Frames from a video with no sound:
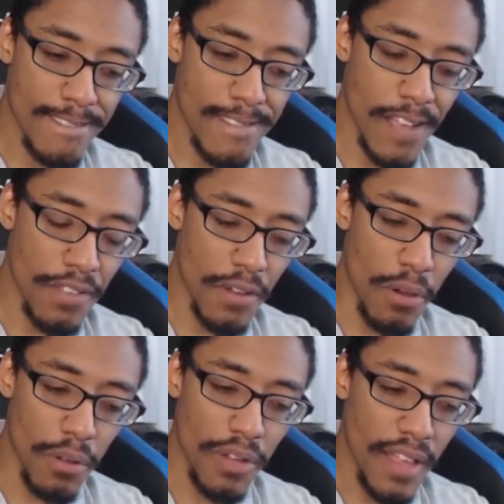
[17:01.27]
the
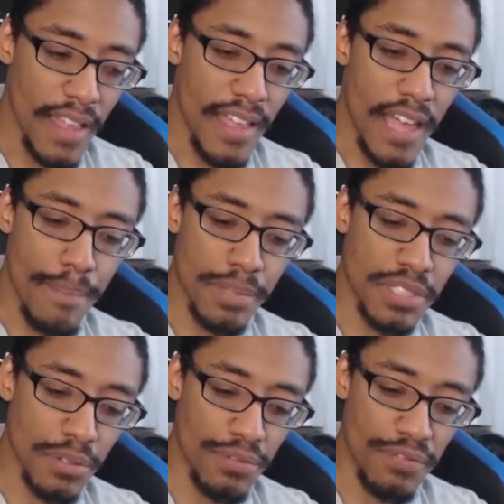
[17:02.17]
whole
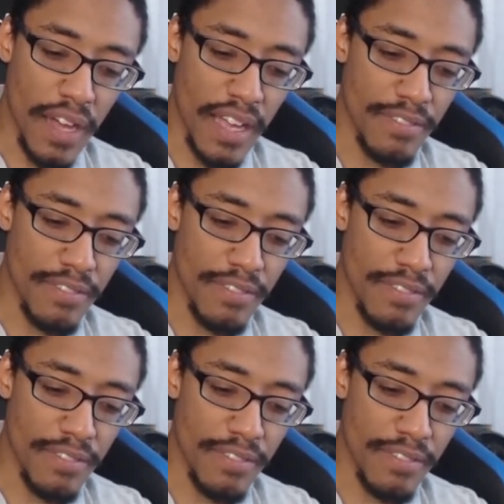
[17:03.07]
episode 5